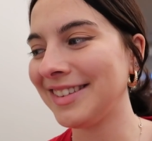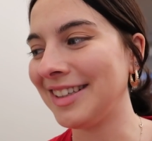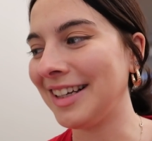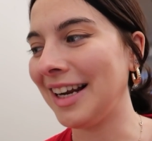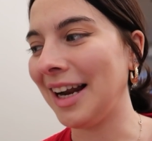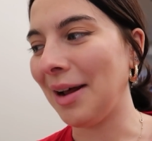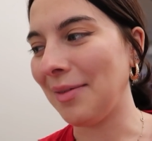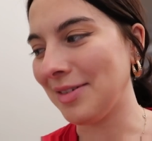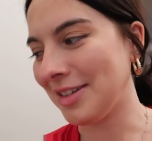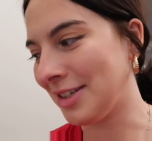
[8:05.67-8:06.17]

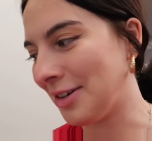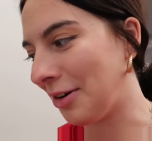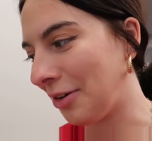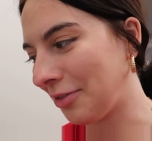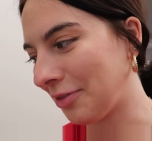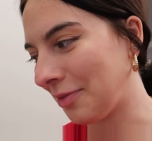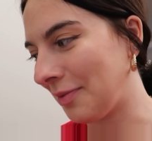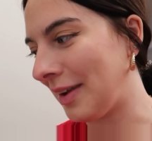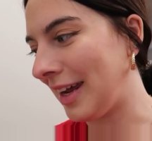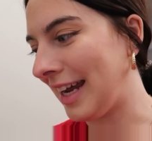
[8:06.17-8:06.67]
club is not
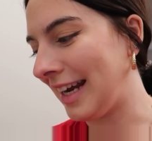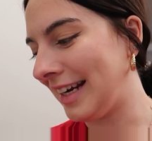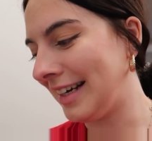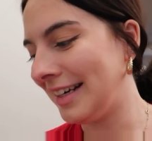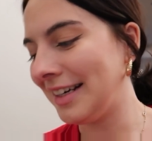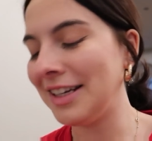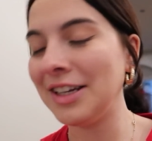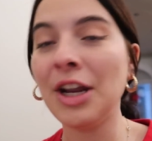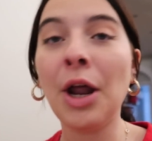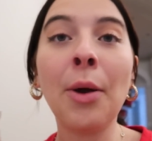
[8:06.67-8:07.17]
for me.
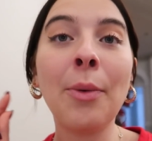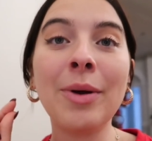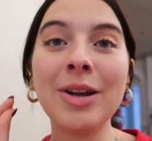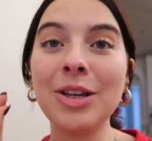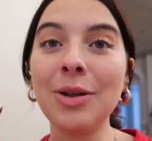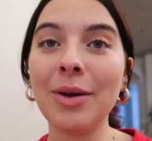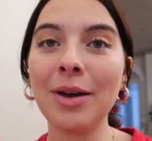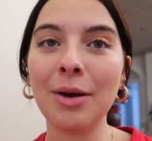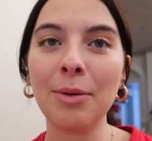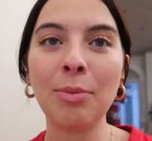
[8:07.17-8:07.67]
You know when
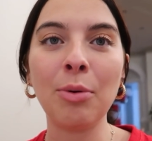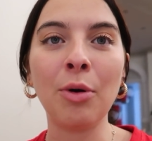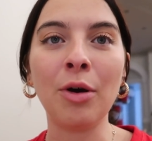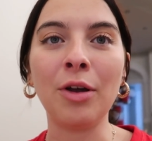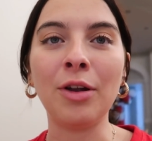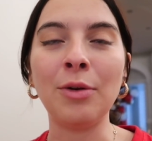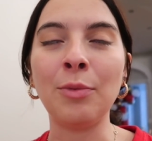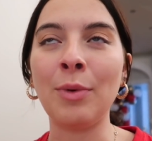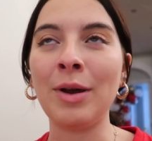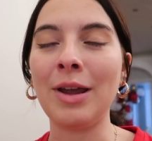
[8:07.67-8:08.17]
you hit a
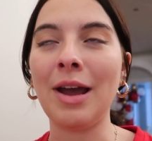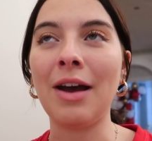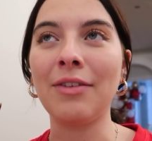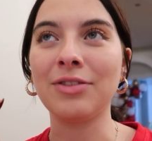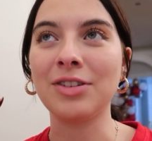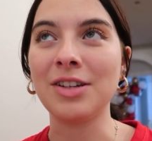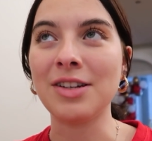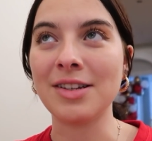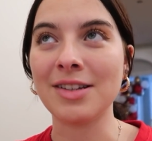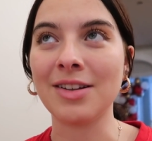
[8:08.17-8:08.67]
point where you have
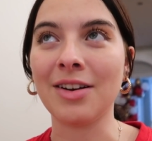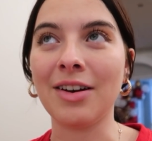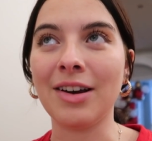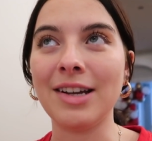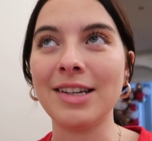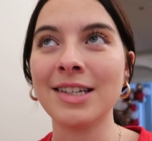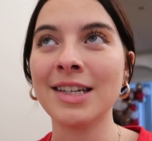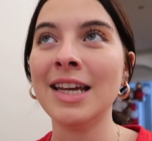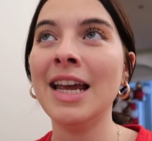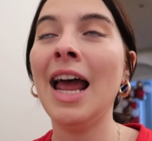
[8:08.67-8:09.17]
to
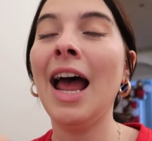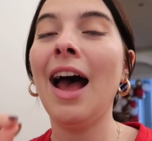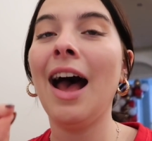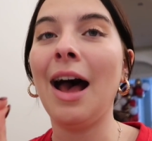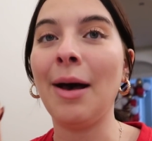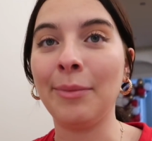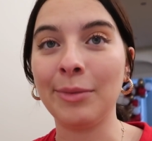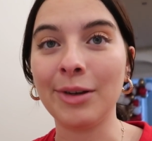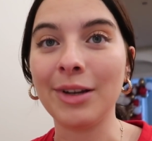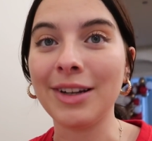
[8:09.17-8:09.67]
decide,
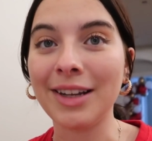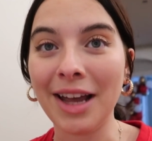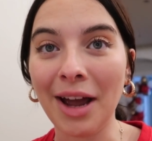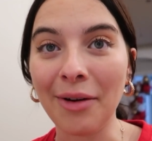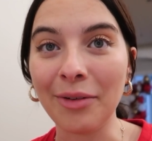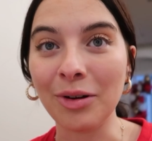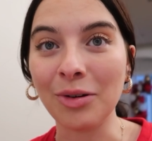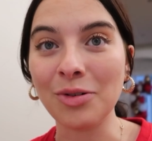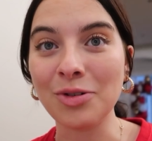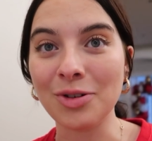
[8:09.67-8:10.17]
am I gonna
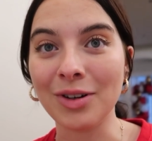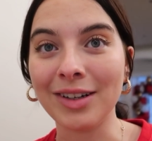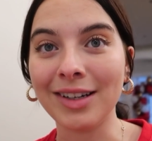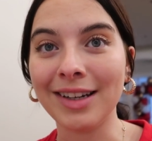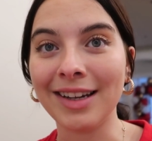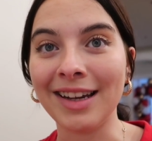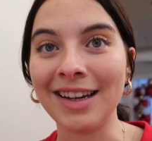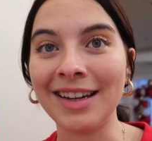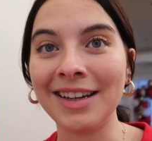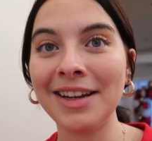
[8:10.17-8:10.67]
carry on
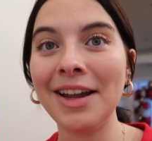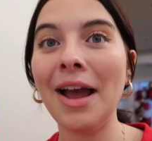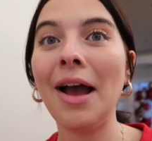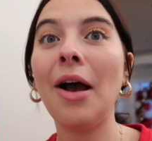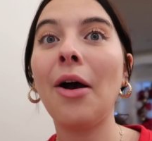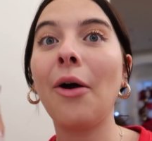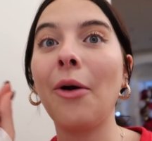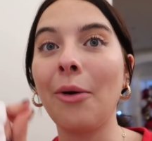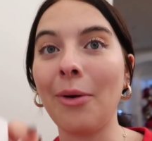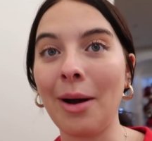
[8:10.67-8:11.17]
drinking
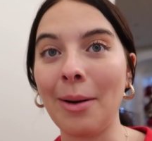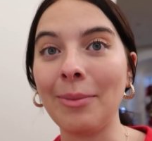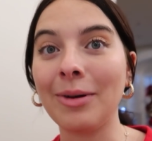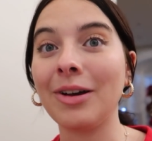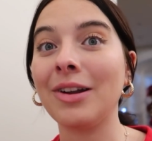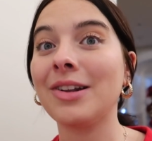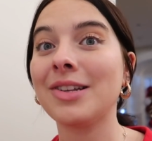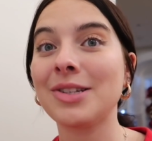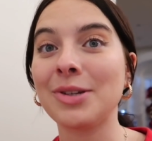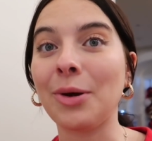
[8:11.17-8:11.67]
or am I
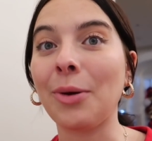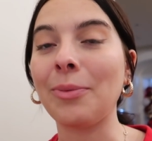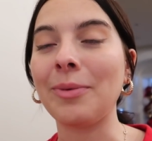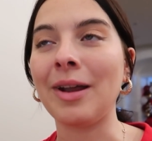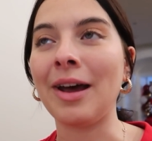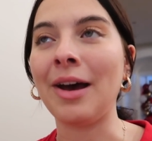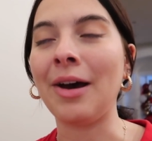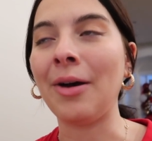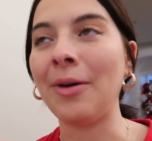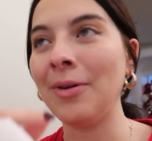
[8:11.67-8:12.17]
gonna stop
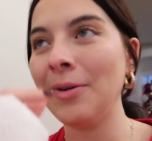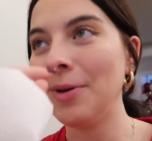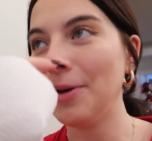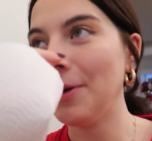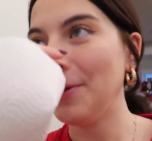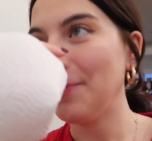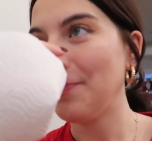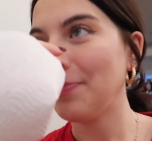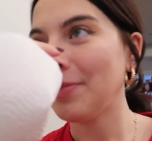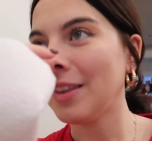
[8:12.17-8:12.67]
now?
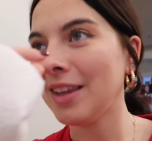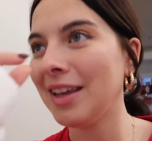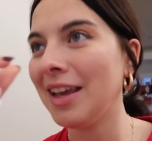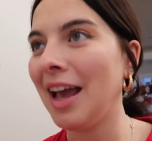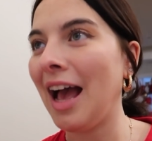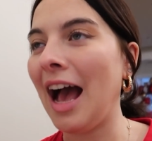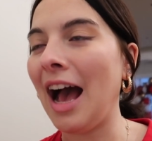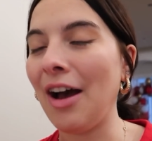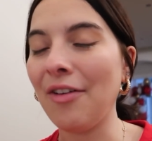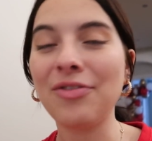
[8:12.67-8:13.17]

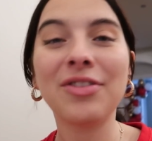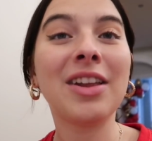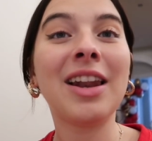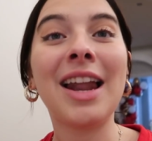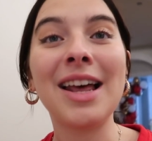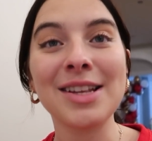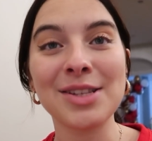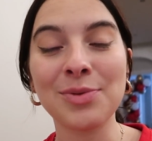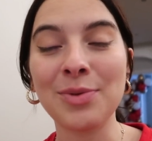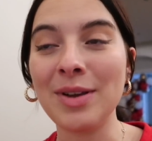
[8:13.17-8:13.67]
after
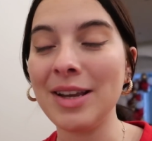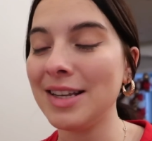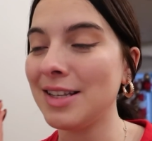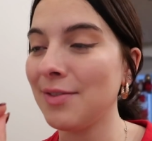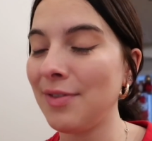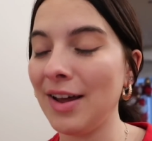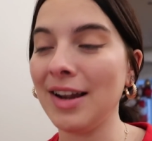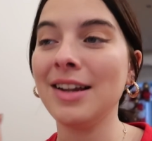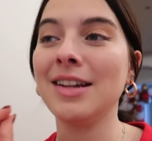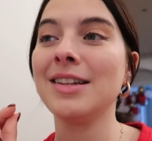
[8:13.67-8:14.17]
last week's
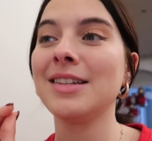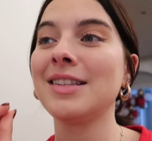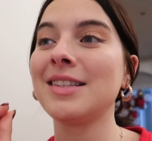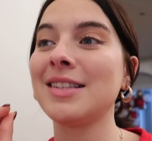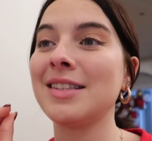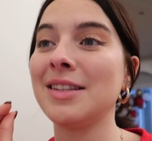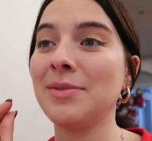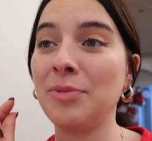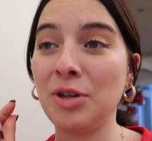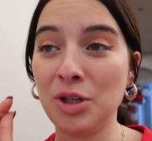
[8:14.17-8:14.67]

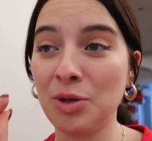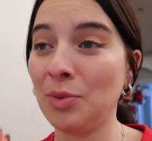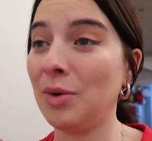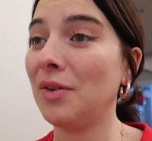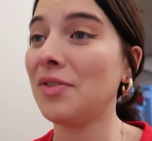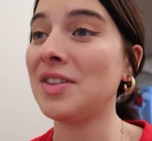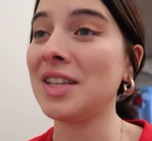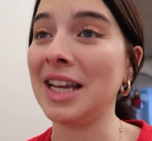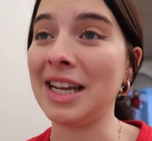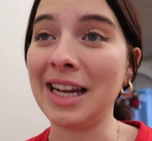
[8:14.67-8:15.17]
events, which you will
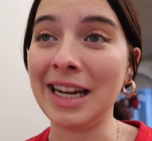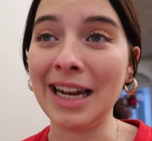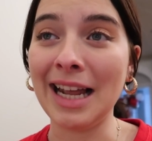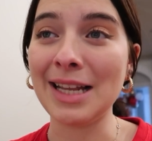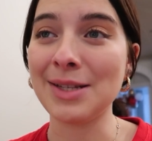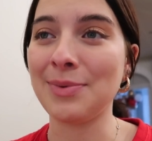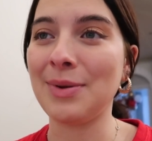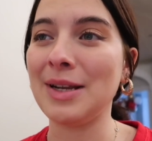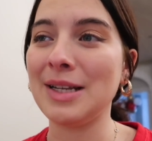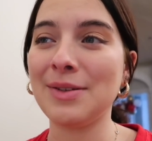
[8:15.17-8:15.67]
have seen in
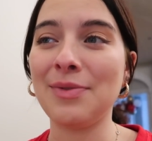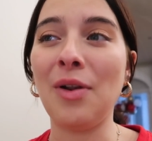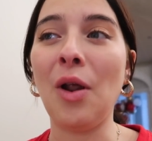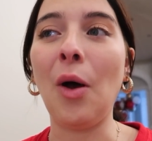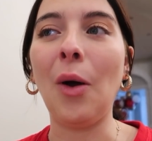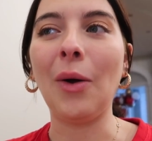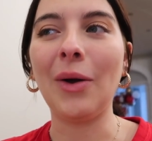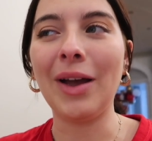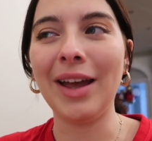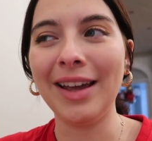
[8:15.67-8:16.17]
last week's
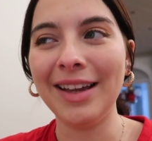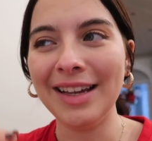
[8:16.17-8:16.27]
vlog.